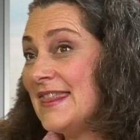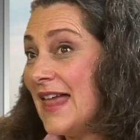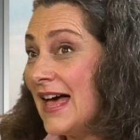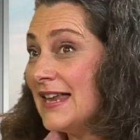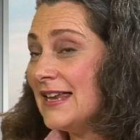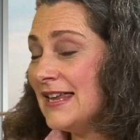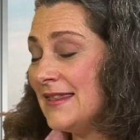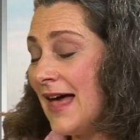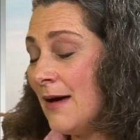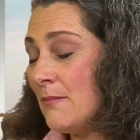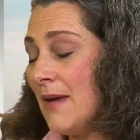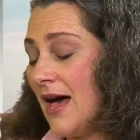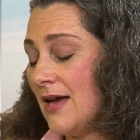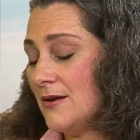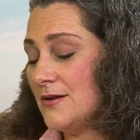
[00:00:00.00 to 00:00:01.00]
that
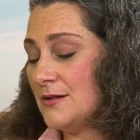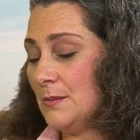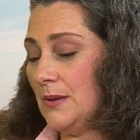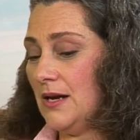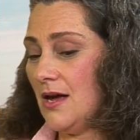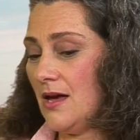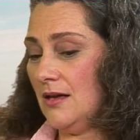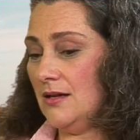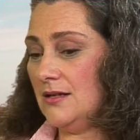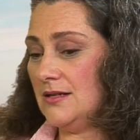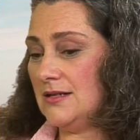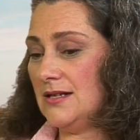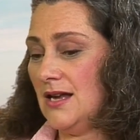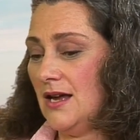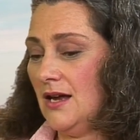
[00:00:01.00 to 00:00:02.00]
matters
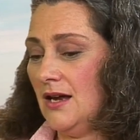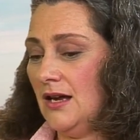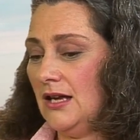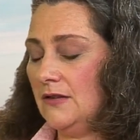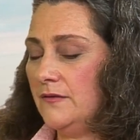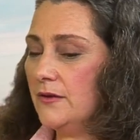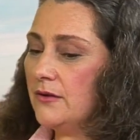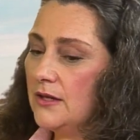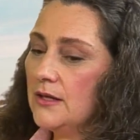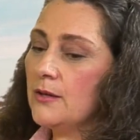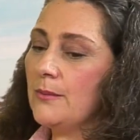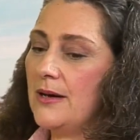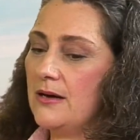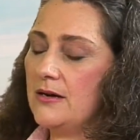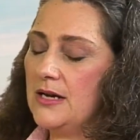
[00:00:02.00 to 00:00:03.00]
because if you think
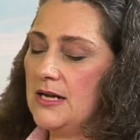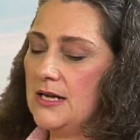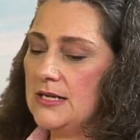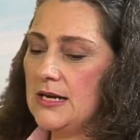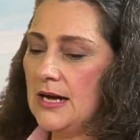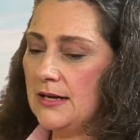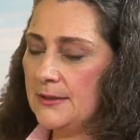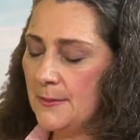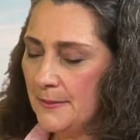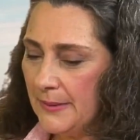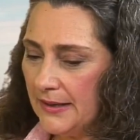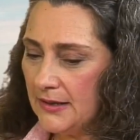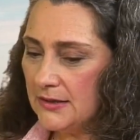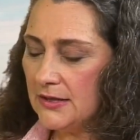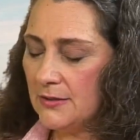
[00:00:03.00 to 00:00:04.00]
about it, an
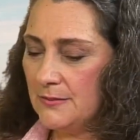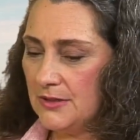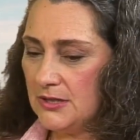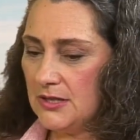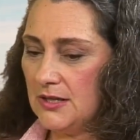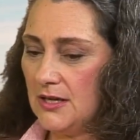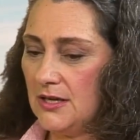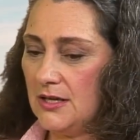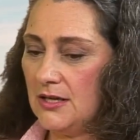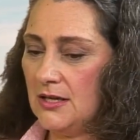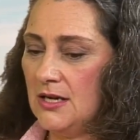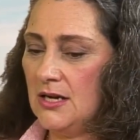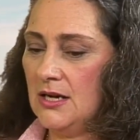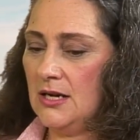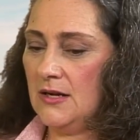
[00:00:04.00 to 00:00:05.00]
embedded commission,
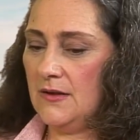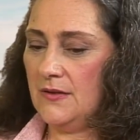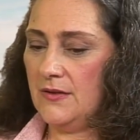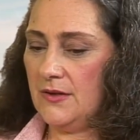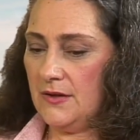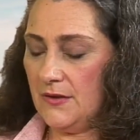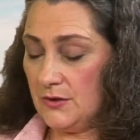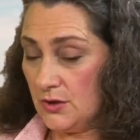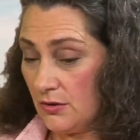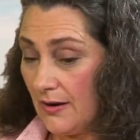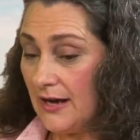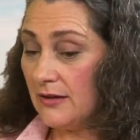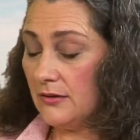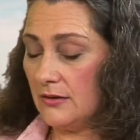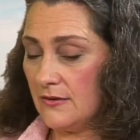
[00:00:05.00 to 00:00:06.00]
the
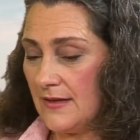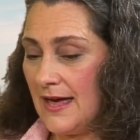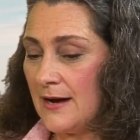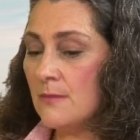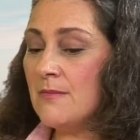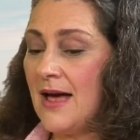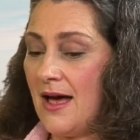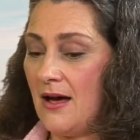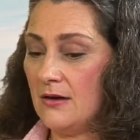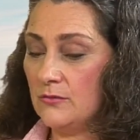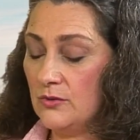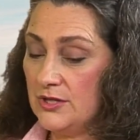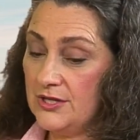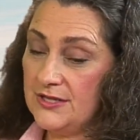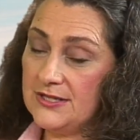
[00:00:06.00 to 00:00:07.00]
trailer, that amount,
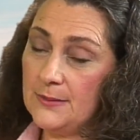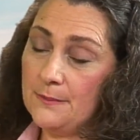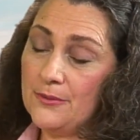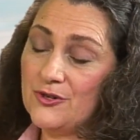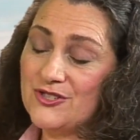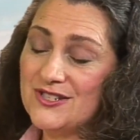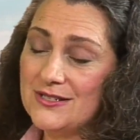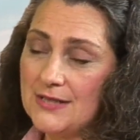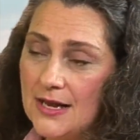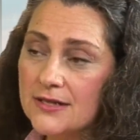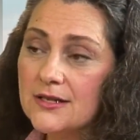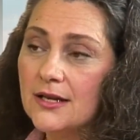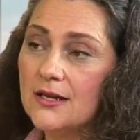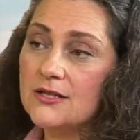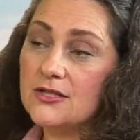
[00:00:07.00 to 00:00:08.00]
which is a
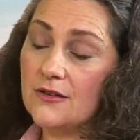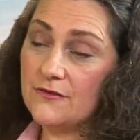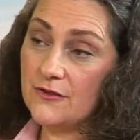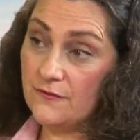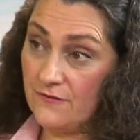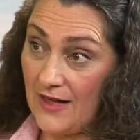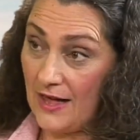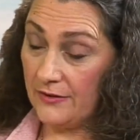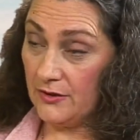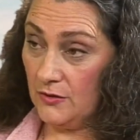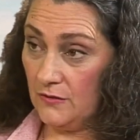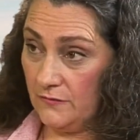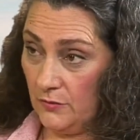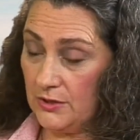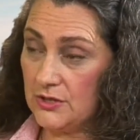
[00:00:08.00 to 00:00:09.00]
percentage of the value
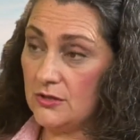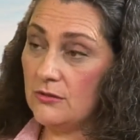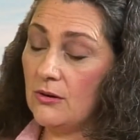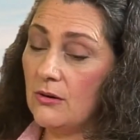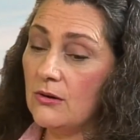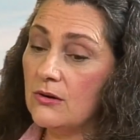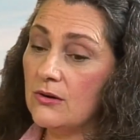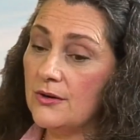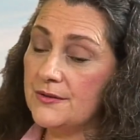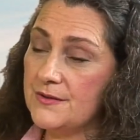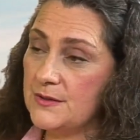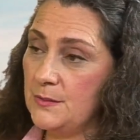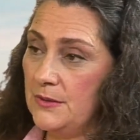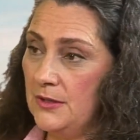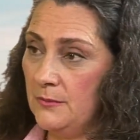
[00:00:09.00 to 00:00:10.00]
of what you hold,
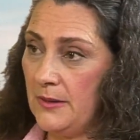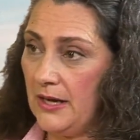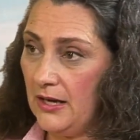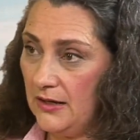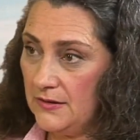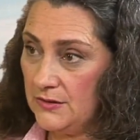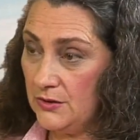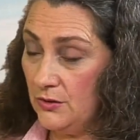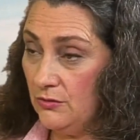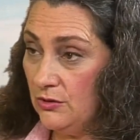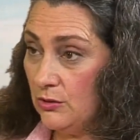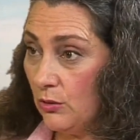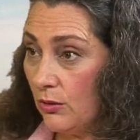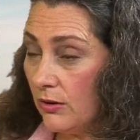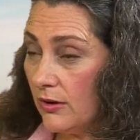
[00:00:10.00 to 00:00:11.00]
is being paid to
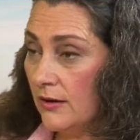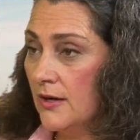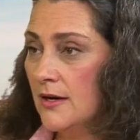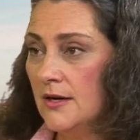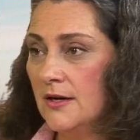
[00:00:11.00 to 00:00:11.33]
your